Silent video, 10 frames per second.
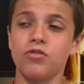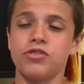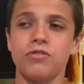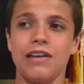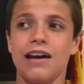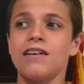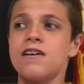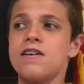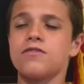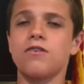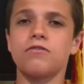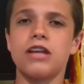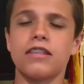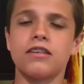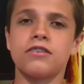So yeah, don't
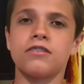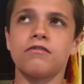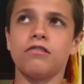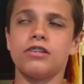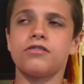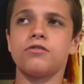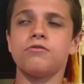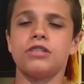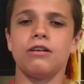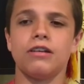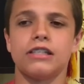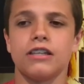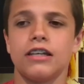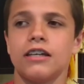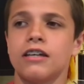take this list too
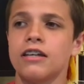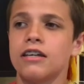seriously.